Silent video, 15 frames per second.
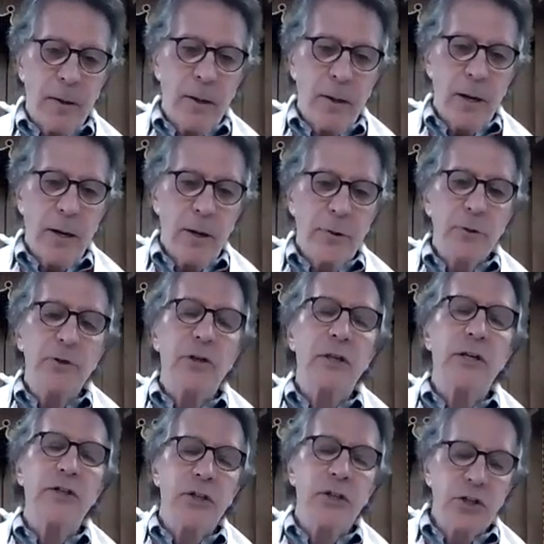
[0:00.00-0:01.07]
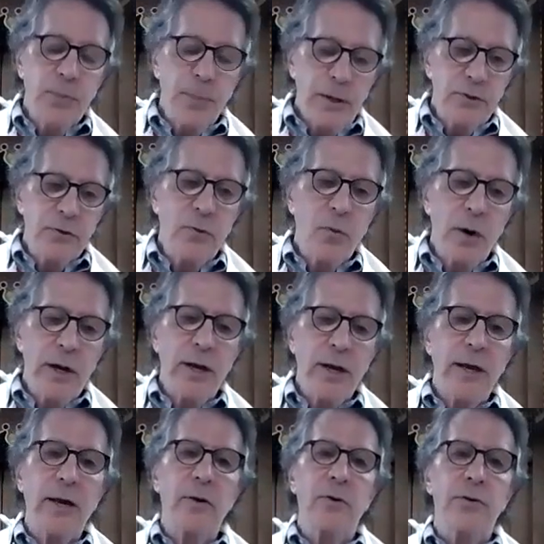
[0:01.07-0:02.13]
It was the least expensive way to
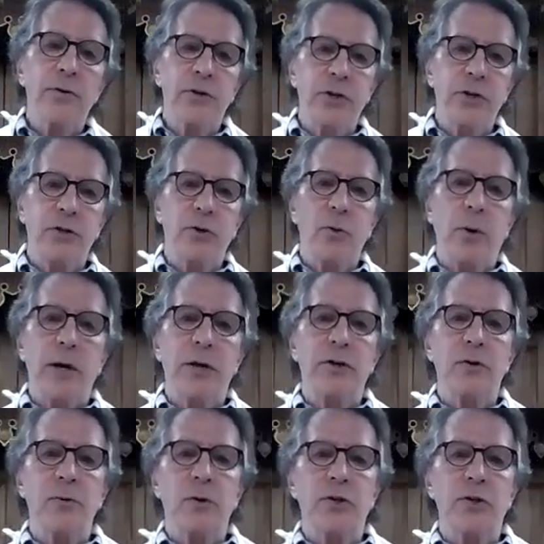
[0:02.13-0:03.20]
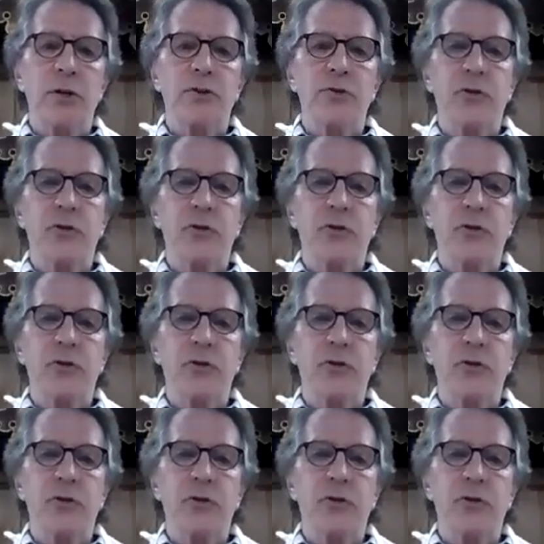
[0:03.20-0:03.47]
handle the situation, was just to